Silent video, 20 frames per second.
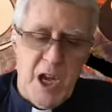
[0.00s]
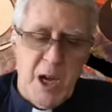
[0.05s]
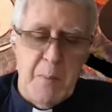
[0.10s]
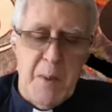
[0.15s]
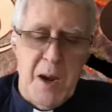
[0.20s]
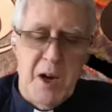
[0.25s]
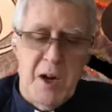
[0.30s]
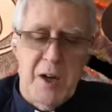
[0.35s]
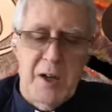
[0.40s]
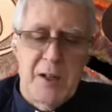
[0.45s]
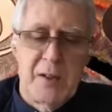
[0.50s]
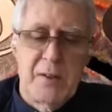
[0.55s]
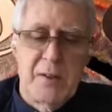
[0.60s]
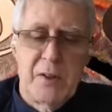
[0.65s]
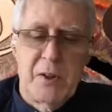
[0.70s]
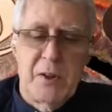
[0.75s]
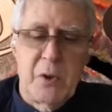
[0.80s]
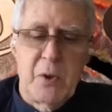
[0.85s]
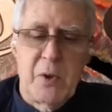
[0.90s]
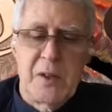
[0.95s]

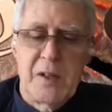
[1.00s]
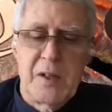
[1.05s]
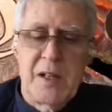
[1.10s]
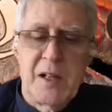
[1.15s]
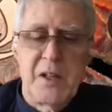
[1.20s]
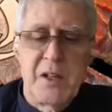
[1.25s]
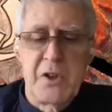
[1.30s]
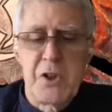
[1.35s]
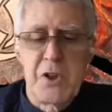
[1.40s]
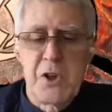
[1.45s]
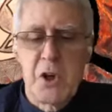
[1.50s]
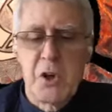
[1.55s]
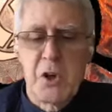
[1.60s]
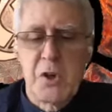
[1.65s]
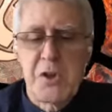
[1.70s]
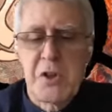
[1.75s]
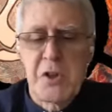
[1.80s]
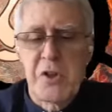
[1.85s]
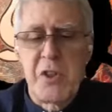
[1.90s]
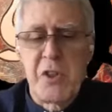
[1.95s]
Americans who attended
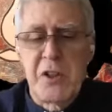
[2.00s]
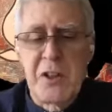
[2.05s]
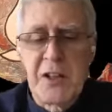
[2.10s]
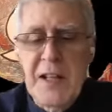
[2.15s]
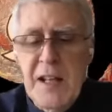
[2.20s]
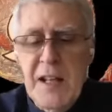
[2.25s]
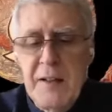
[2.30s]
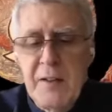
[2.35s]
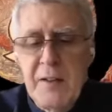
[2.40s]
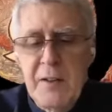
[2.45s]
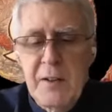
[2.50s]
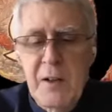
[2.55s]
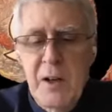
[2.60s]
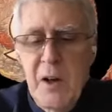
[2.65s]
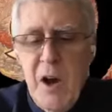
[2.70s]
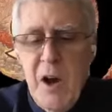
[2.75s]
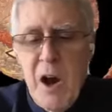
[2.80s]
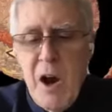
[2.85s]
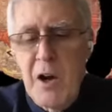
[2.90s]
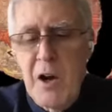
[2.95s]
church the least
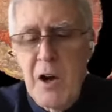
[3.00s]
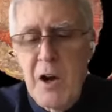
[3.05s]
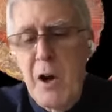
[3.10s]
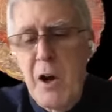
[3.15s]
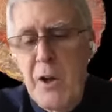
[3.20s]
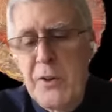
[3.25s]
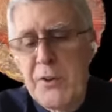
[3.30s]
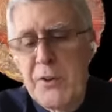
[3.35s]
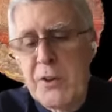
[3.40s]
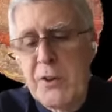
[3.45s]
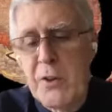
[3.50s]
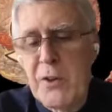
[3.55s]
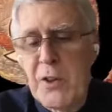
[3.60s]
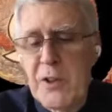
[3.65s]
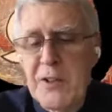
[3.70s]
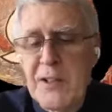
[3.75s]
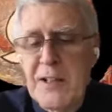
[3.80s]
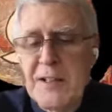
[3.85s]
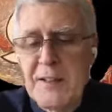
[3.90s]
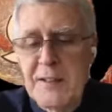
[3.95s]
are also the
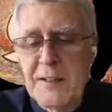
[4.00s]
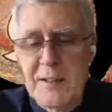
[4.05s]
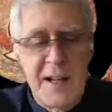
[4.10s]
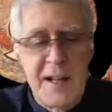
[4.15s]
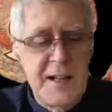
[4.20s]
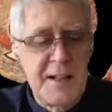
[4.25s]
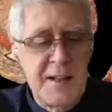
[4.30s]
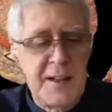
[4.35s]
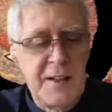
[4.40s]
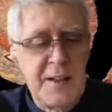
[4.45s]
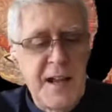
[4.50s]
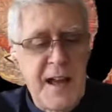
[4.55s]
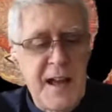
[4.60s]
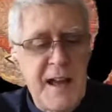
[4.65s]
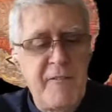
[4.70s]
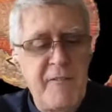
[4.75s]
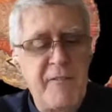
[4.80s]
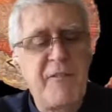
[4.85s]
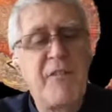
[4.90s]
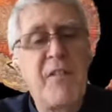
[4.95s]
least likely to
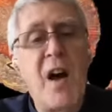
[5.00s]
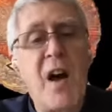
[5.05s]
have